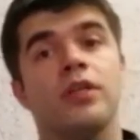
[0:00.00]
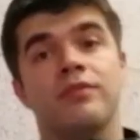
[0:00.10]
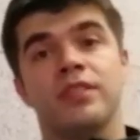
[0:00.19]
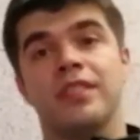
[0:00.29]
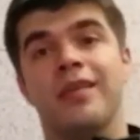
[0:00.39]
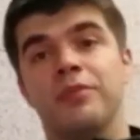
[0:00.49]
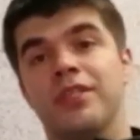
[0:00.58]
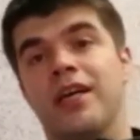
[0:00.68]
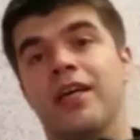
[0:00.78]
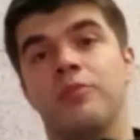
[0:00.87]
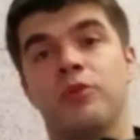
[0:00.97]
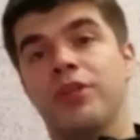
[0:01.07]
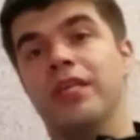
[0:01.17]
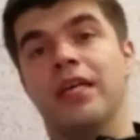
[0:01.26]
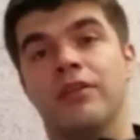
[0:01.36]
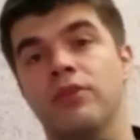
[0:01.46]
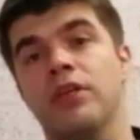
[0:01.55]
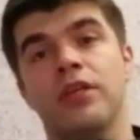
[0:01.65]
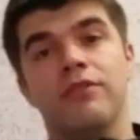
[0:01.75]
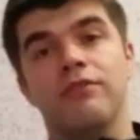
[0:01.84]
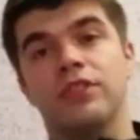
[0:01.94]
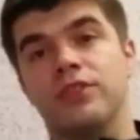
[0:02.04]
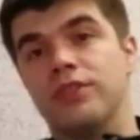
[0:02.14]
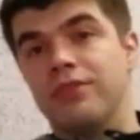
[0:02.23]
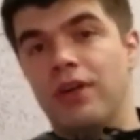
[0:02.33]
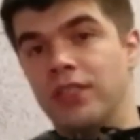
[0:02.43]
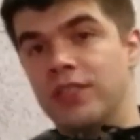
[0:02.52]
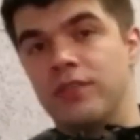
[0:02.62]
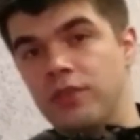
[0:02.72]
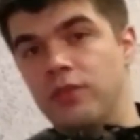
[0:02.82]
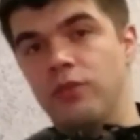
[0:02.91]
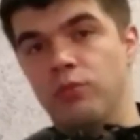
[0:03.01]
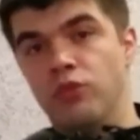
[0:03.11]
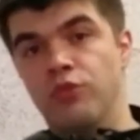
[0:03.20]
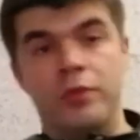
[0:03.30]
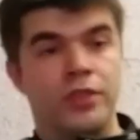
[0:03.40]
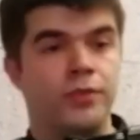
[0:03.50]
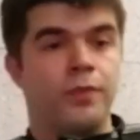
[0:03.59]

at the same time you have this fast movement.